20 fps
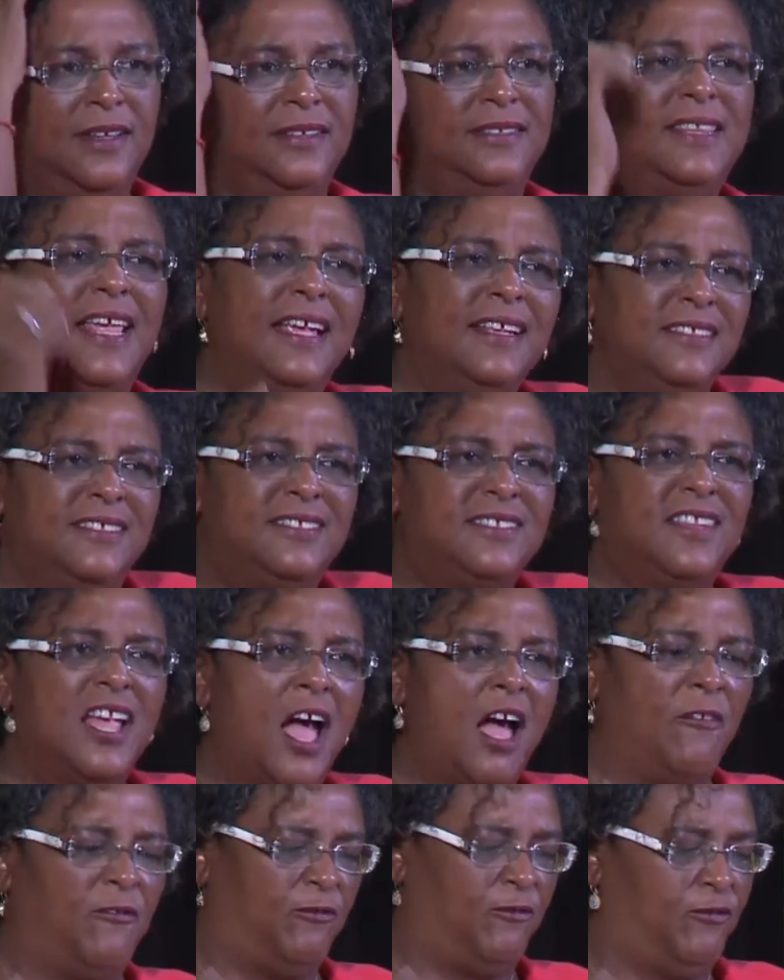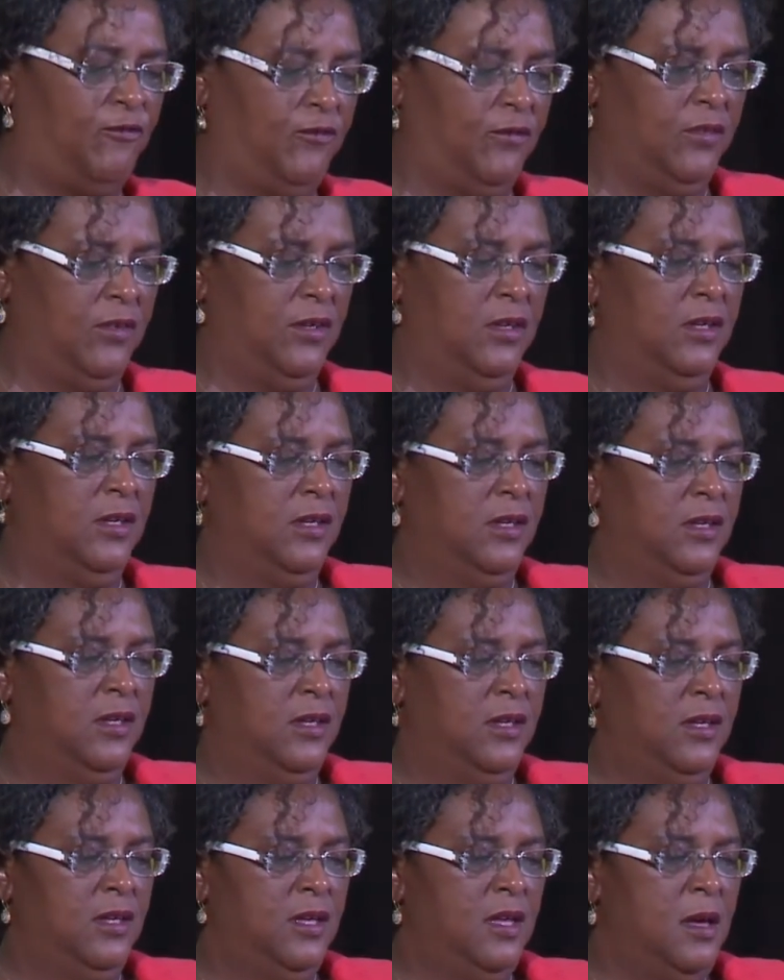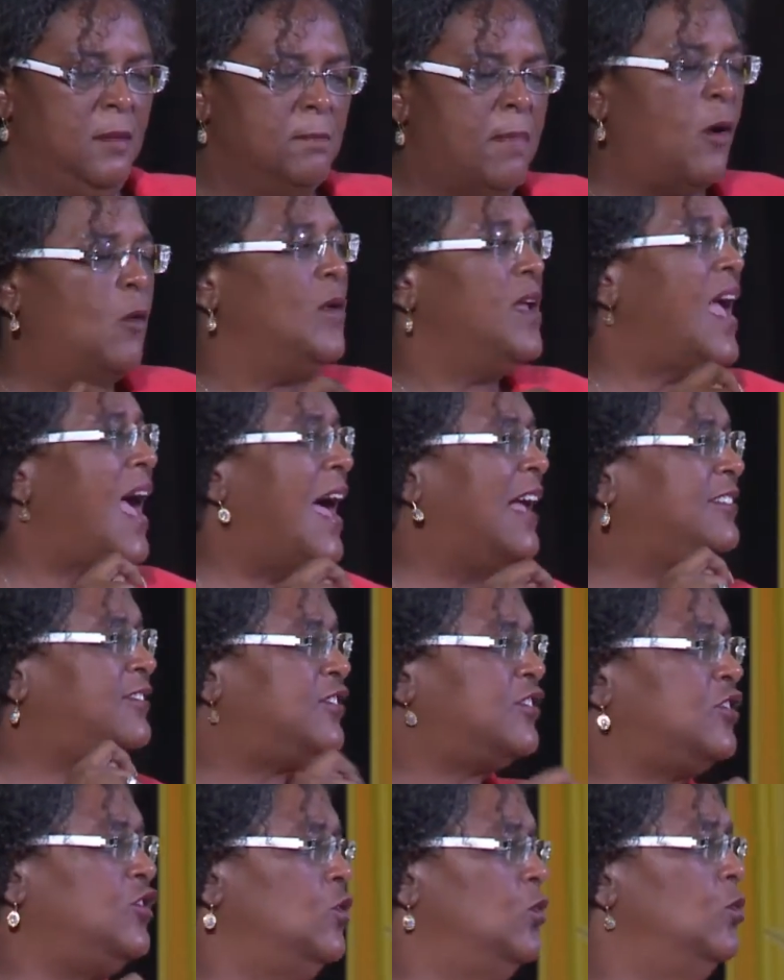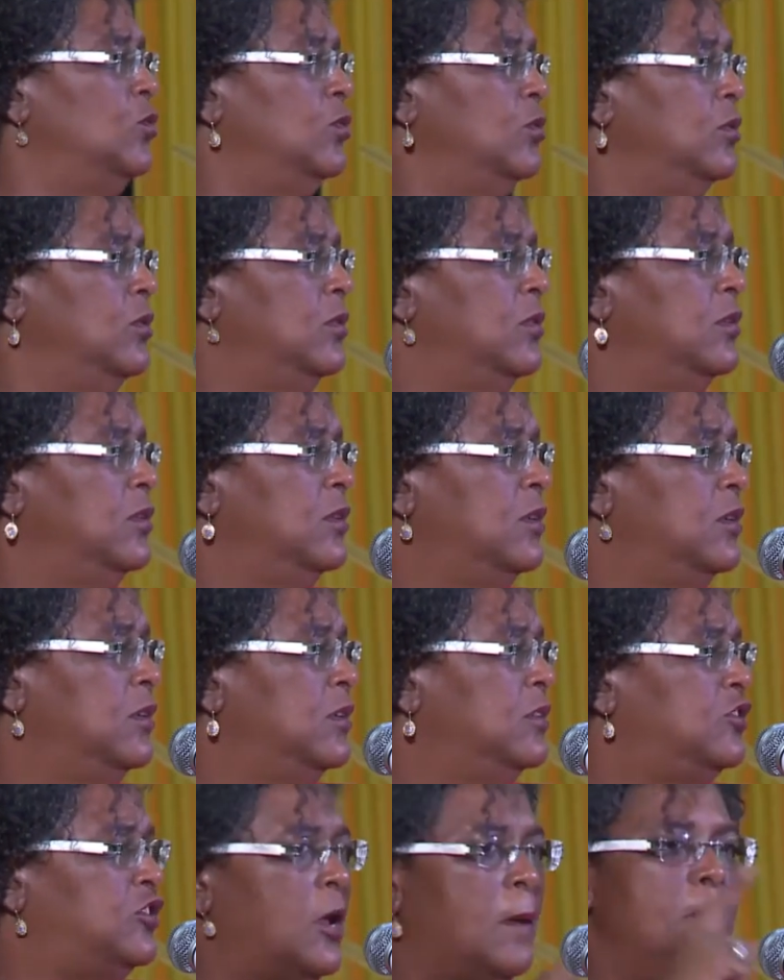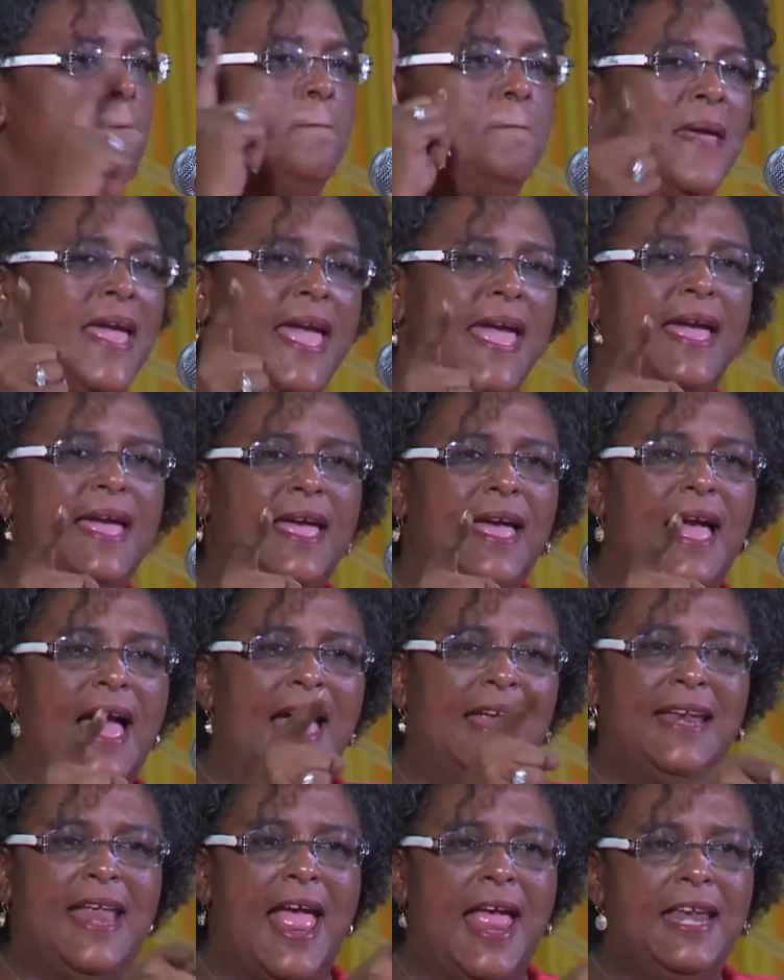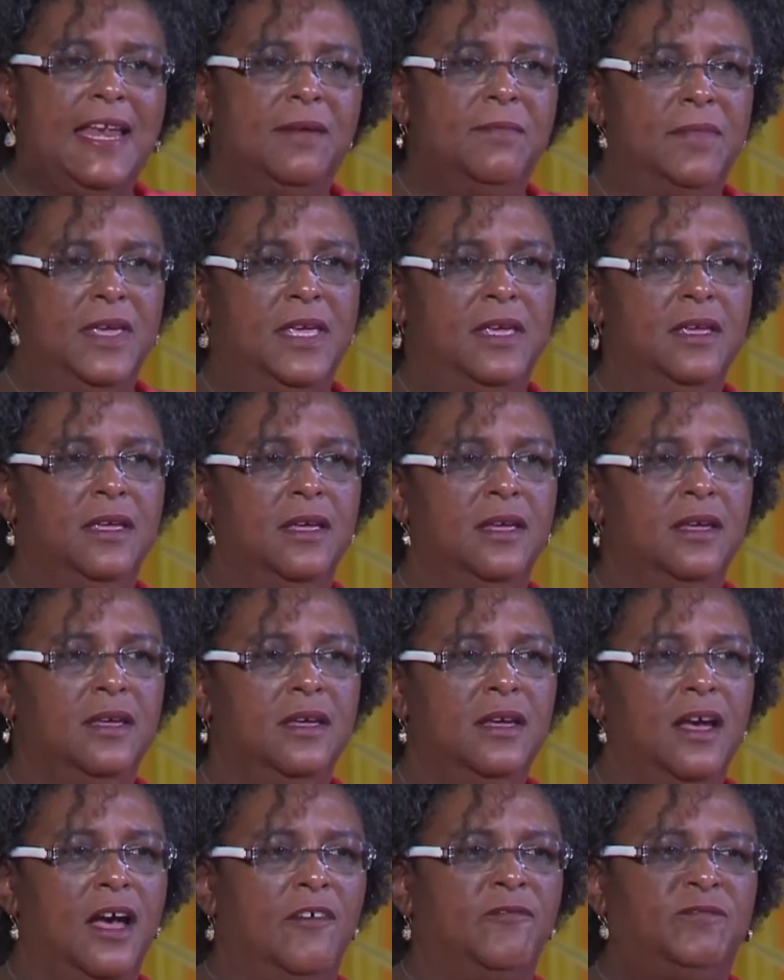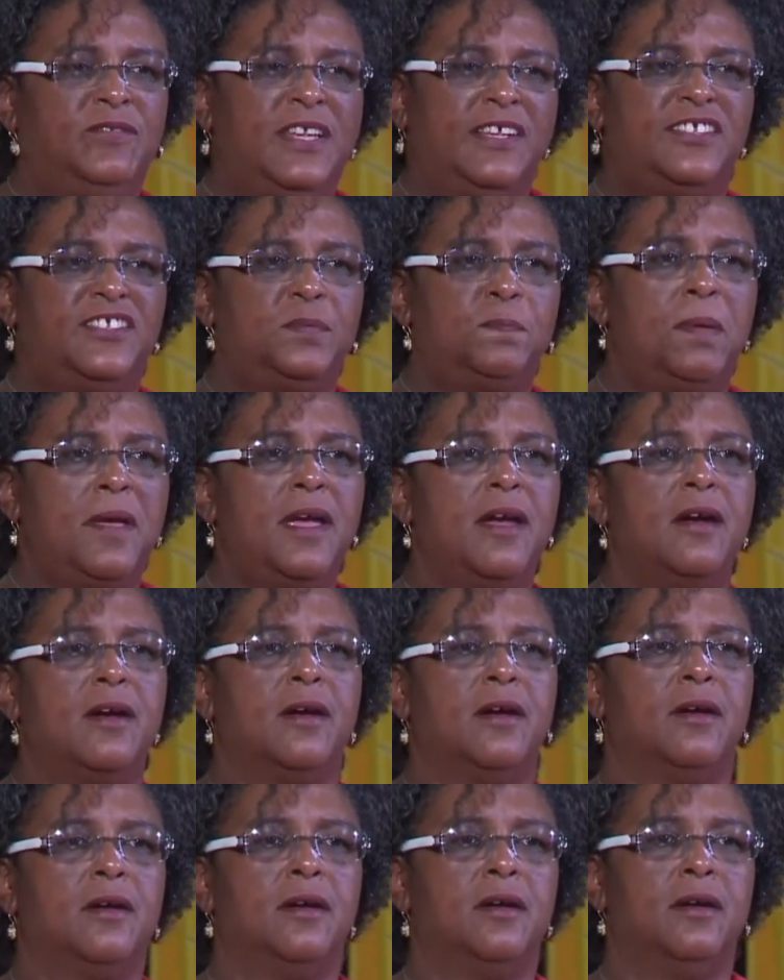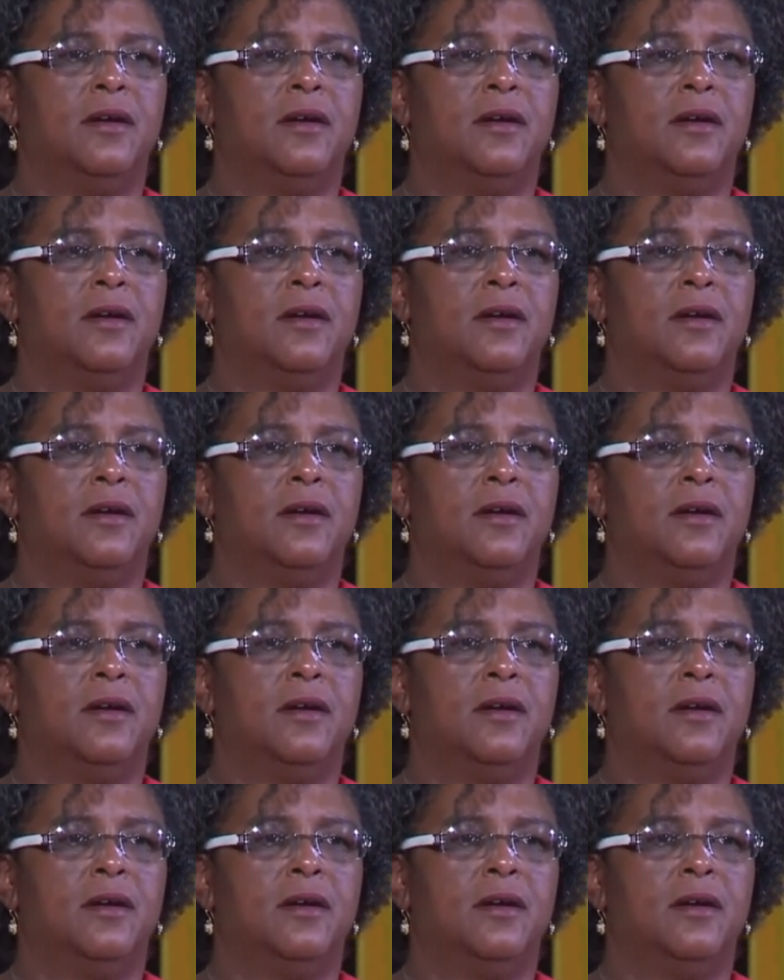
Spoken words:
things tough, but we ask you to make an enemy of despair.